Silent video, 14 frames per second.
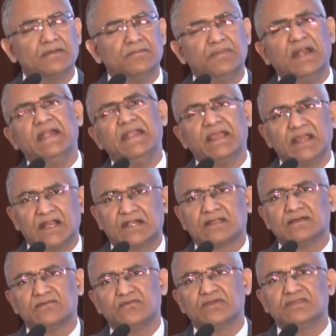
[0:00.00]
blending
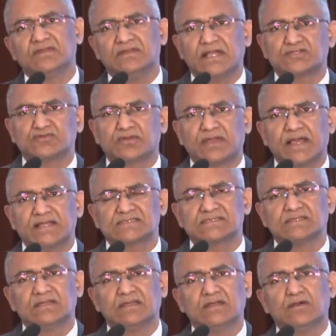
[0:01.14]
it with the natural gas,
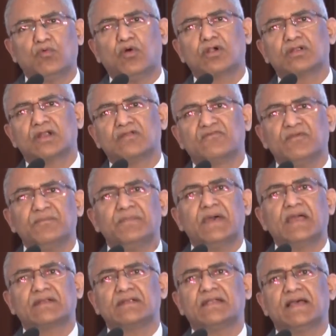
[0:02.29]
what kind of
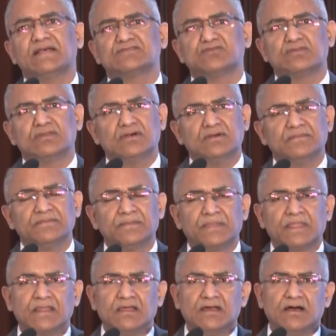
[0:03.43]
impact it has
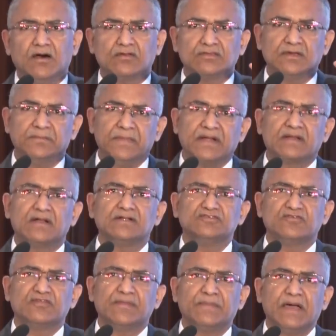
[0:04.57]
on the metallurgy
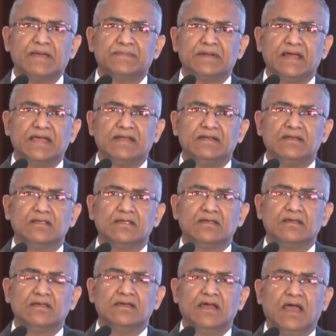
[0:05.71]
of the pipeline
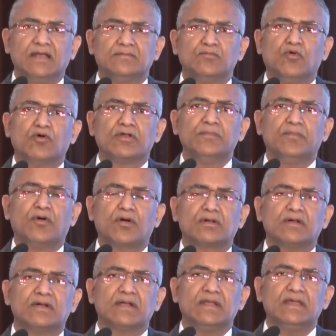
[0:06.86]
and more
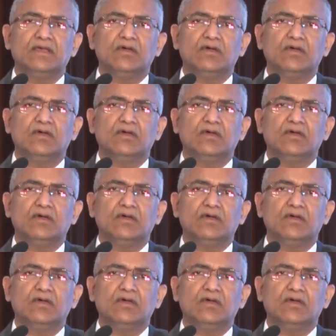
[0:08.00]
importantly